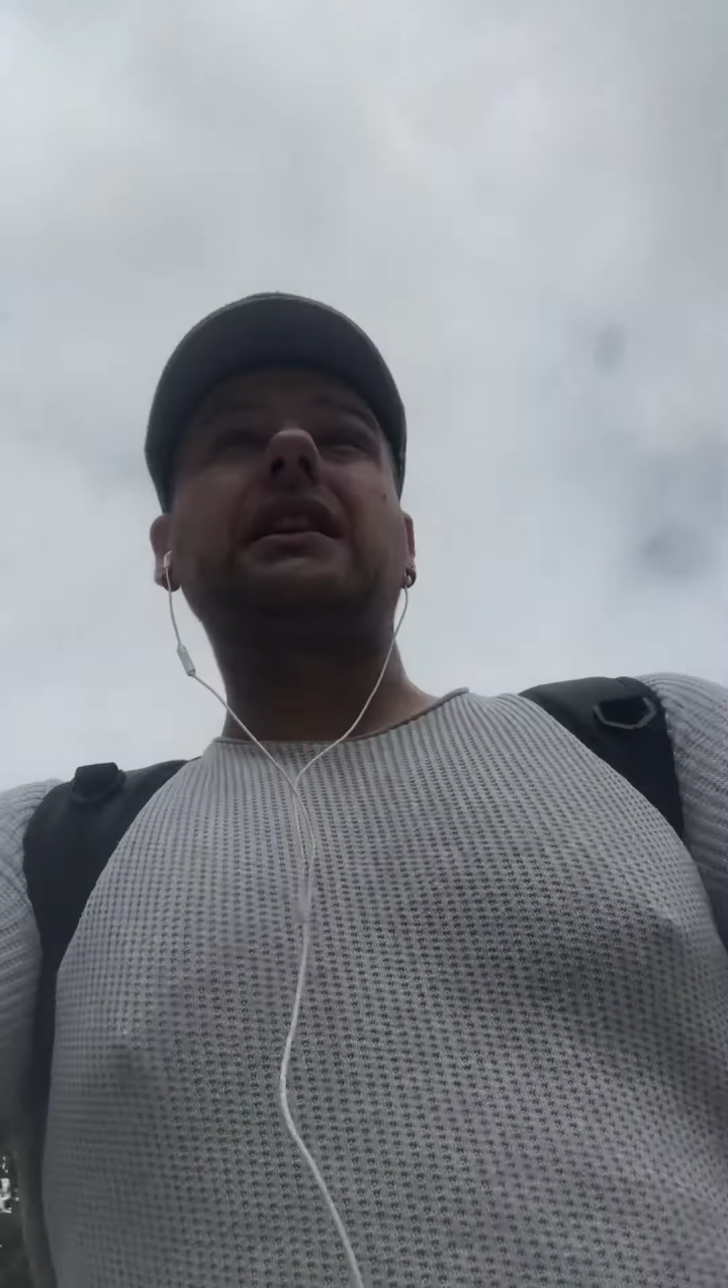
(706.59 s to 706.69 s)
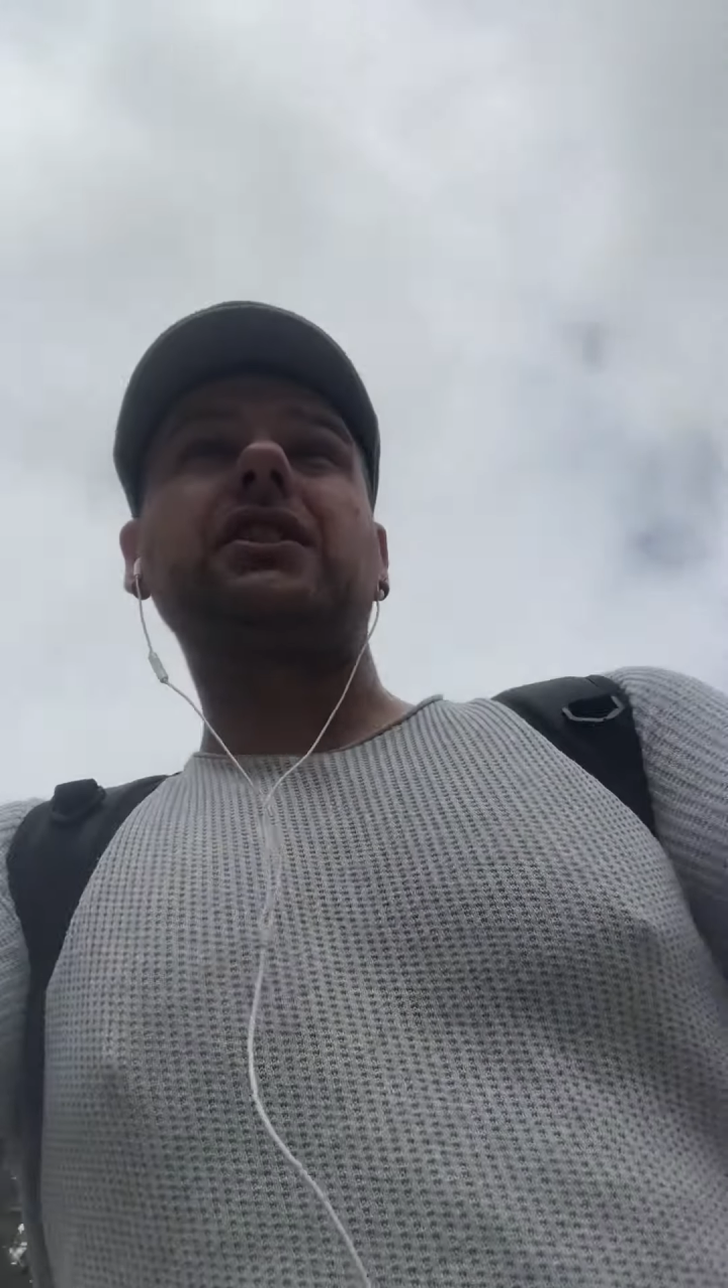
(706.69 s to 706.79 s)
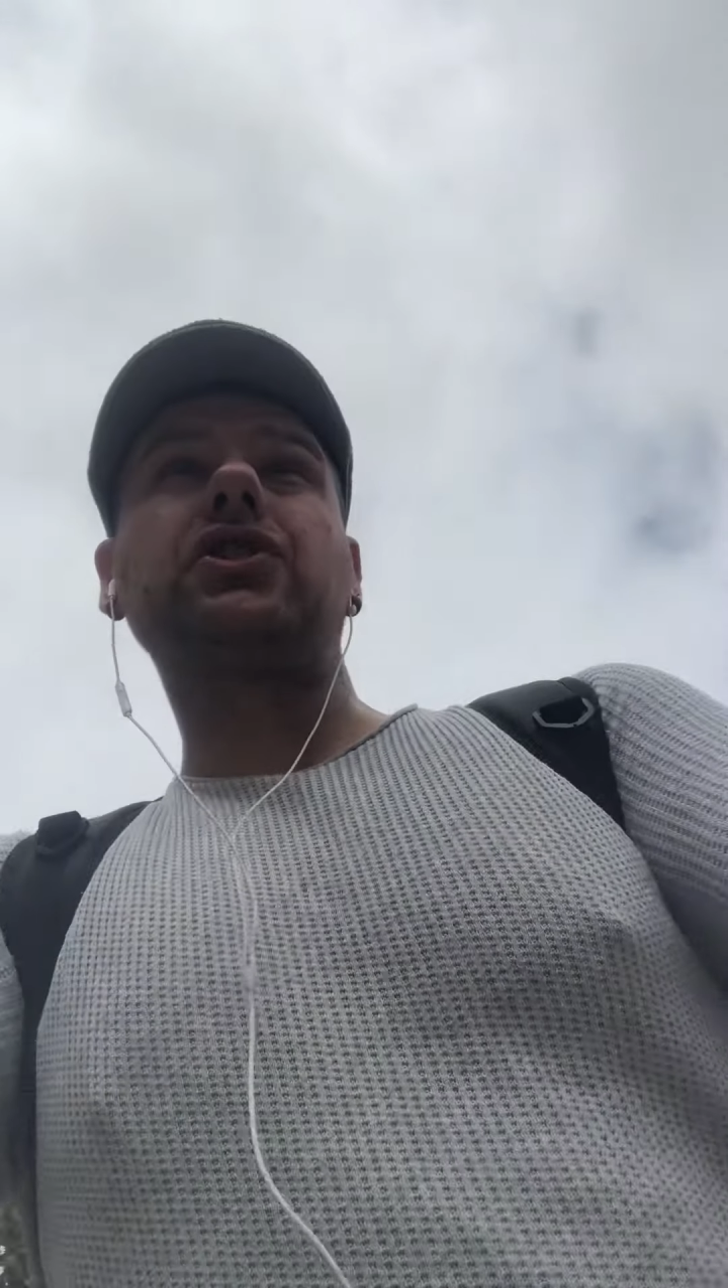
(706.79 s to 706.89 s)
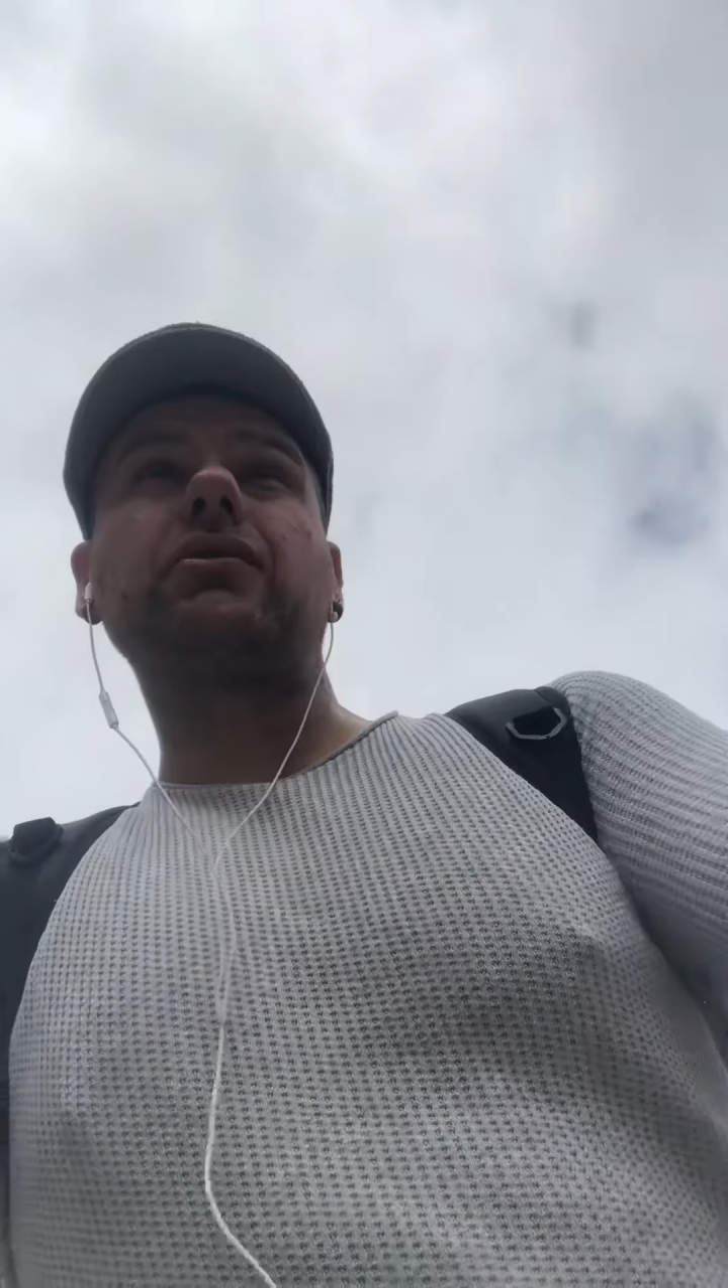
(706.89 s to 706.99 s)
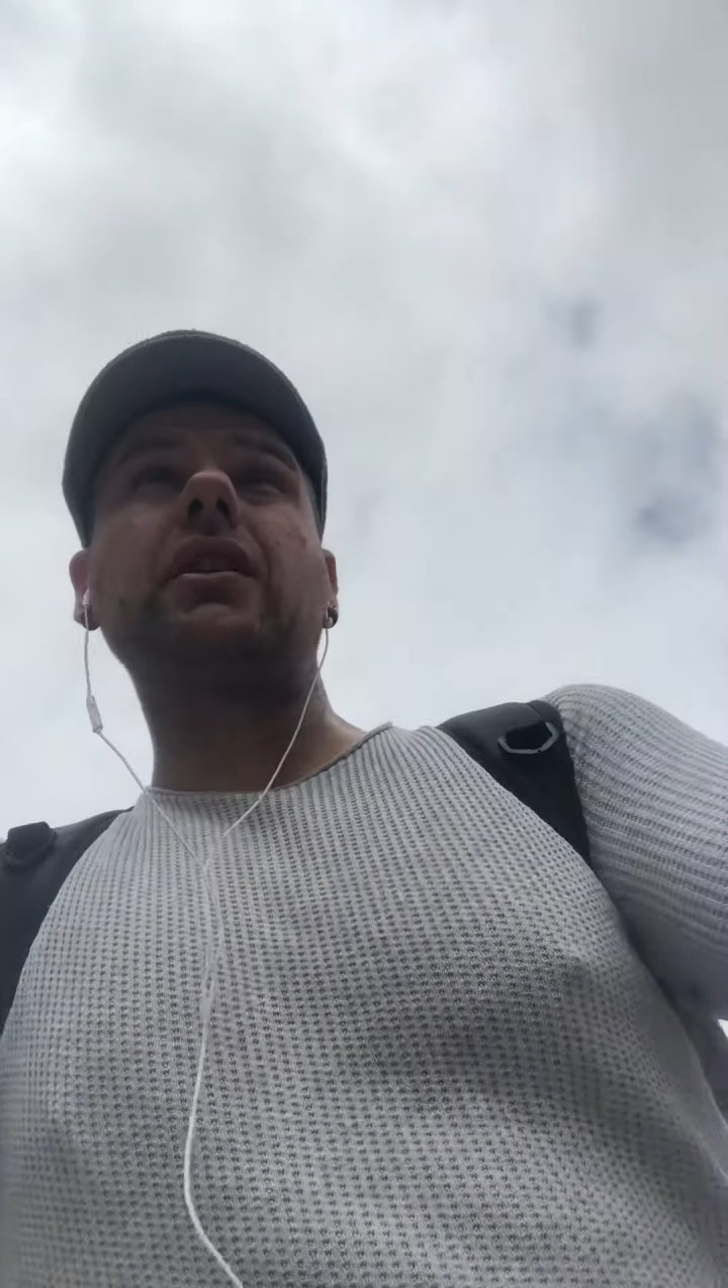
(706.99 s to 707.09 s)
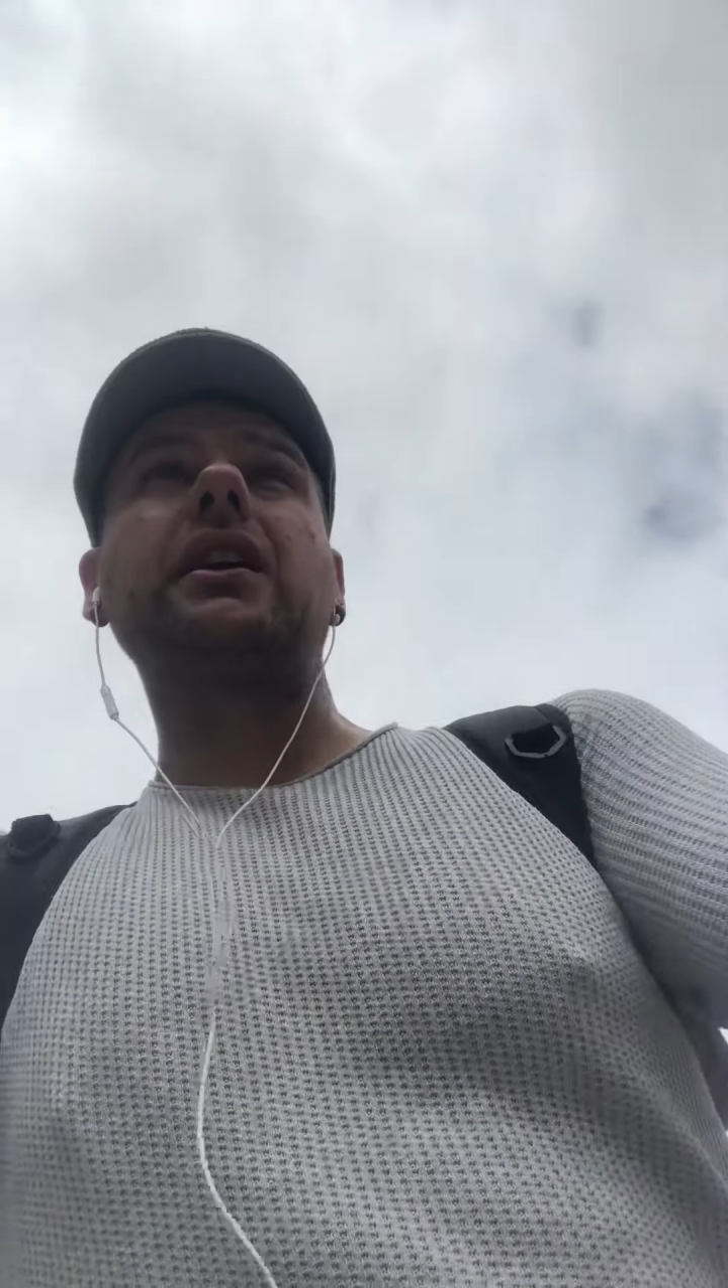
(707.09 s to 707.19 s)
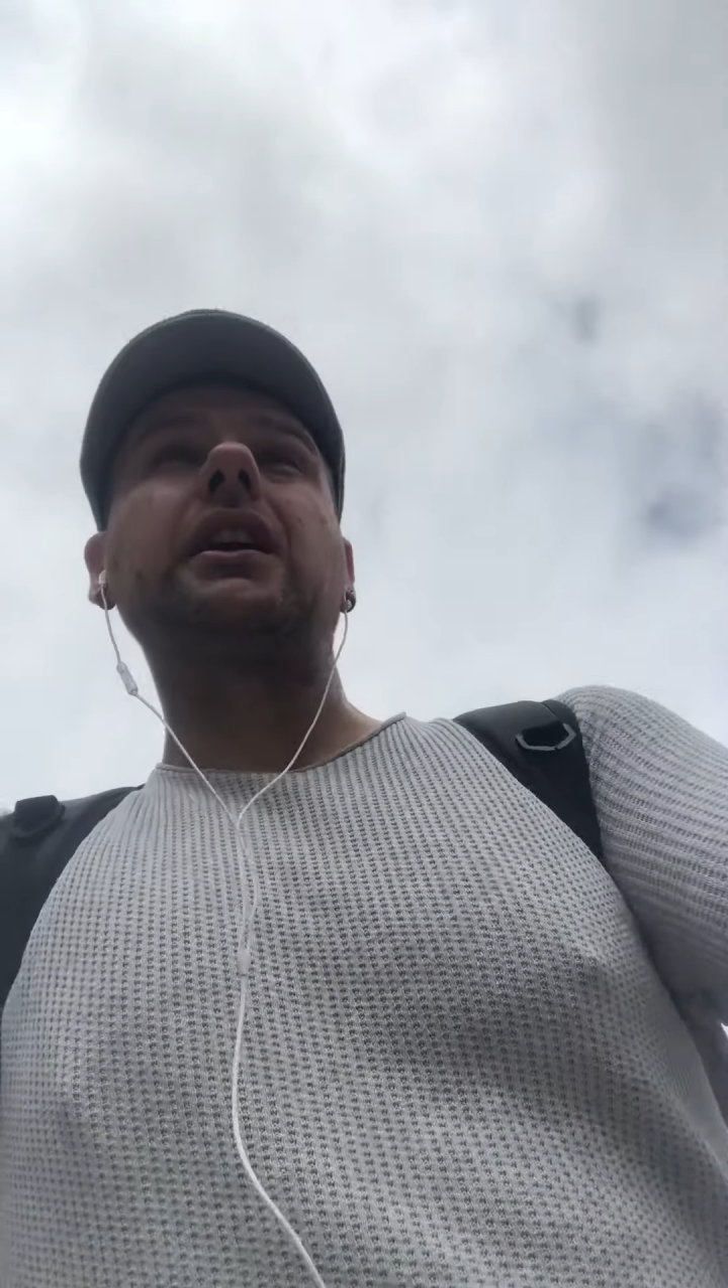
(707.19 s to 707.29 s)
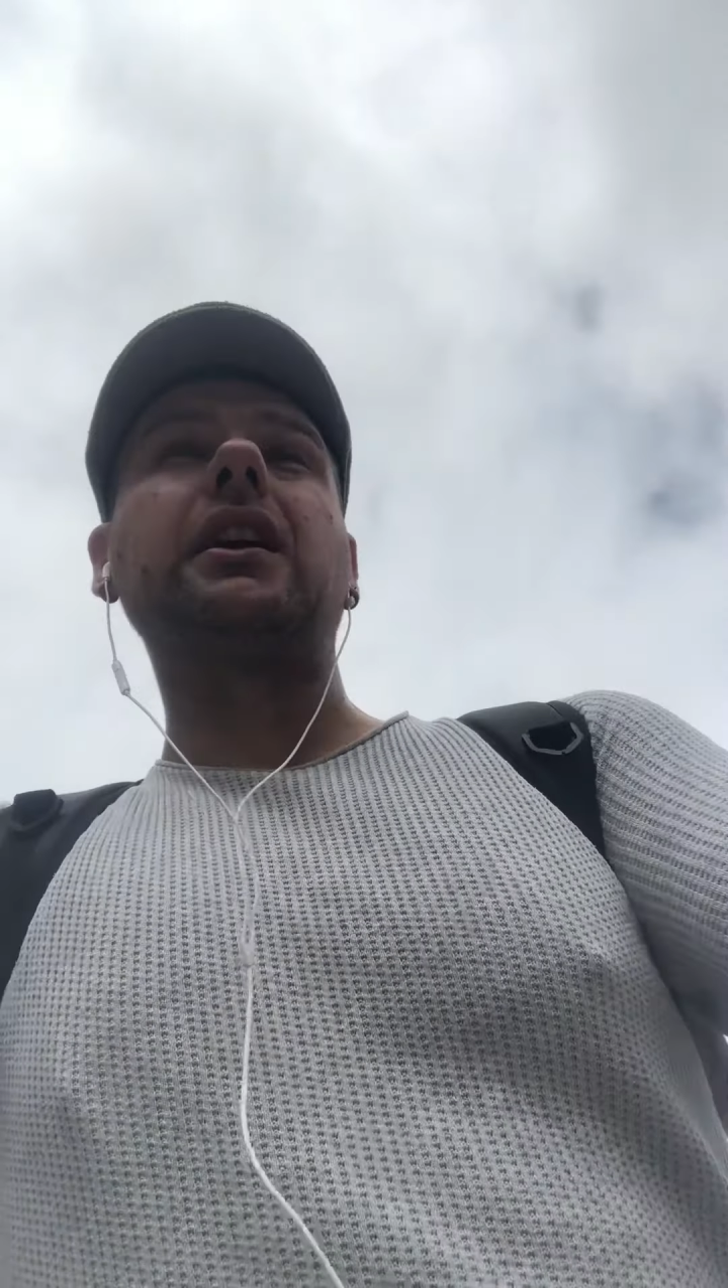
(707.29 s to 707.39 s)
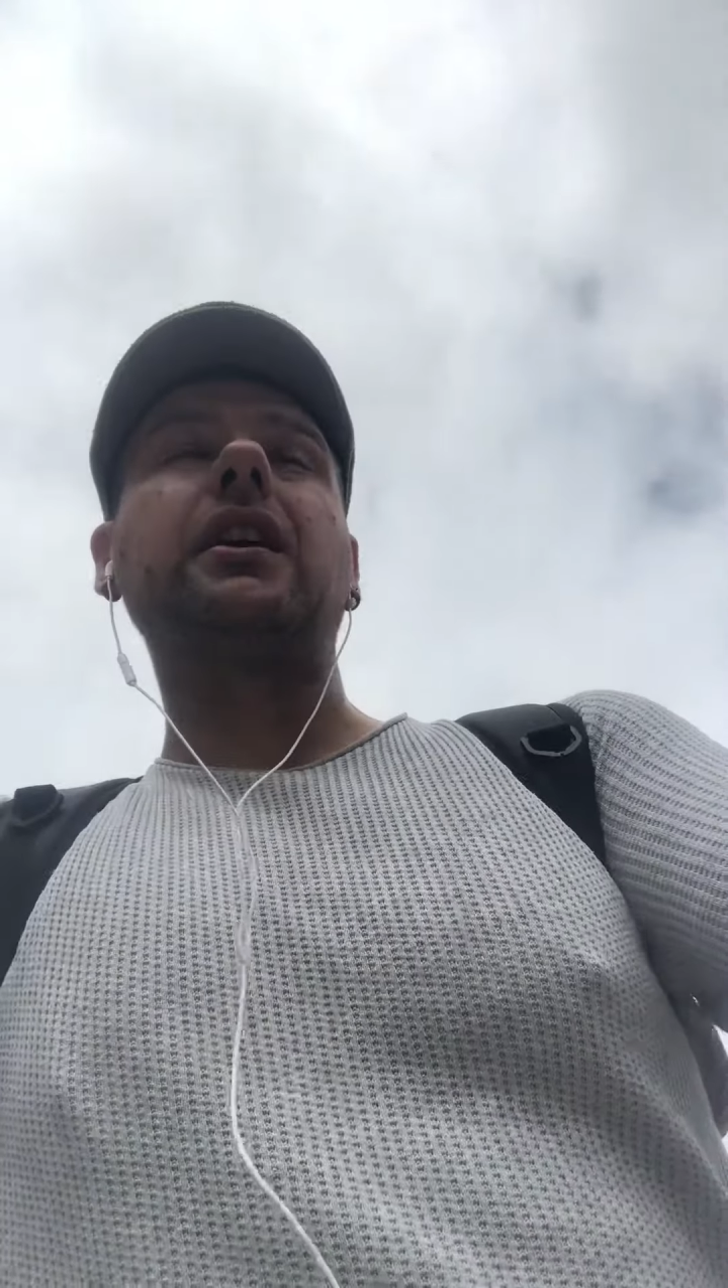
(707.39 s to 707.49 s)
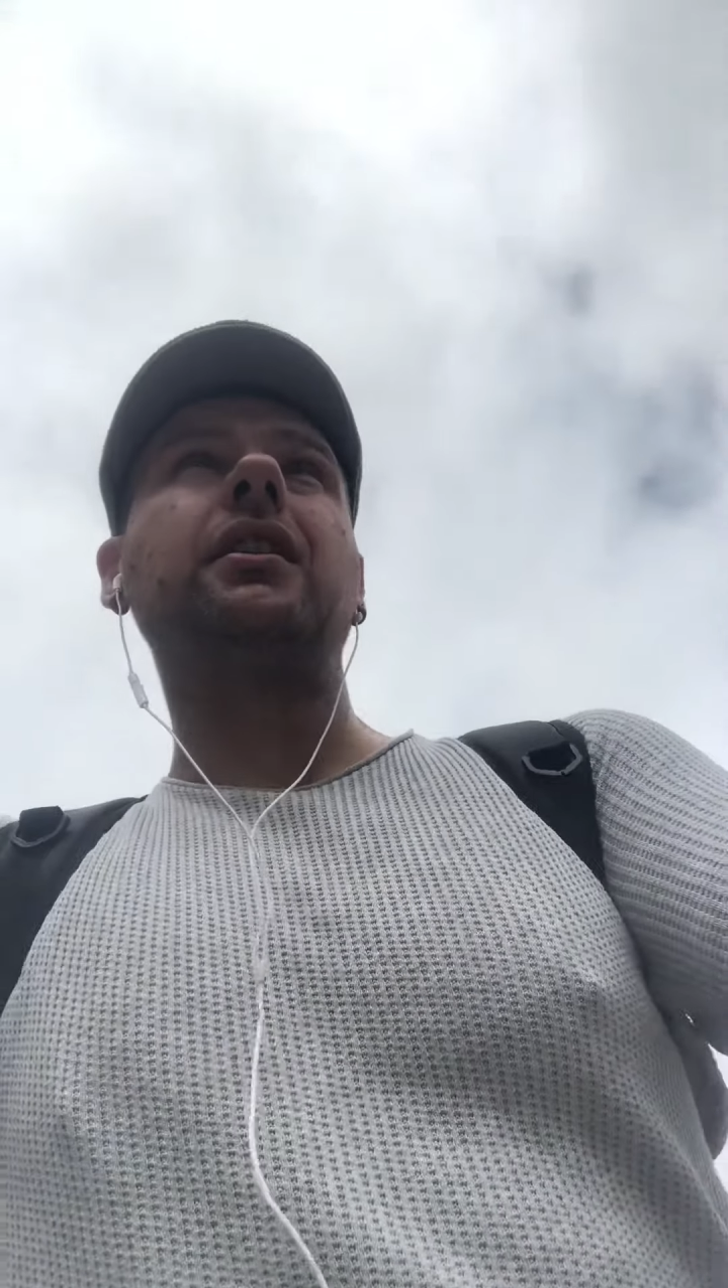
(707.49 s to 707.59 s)

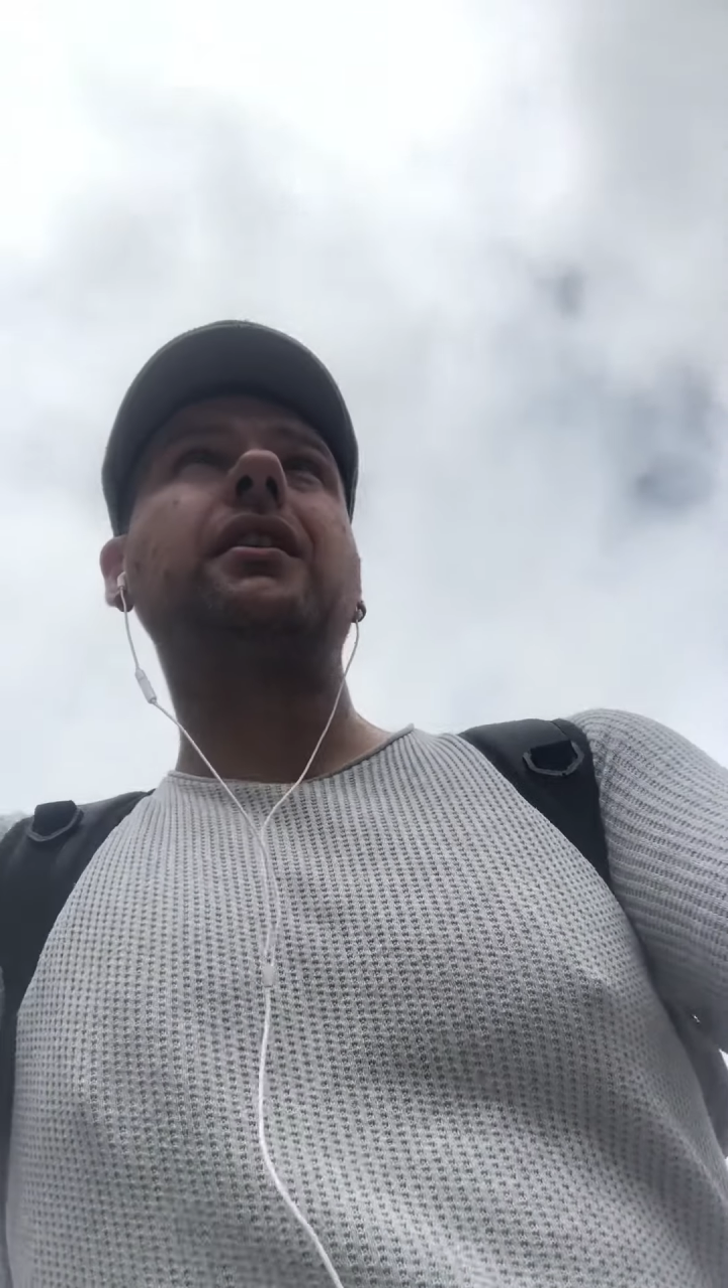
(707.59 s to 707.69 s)
literally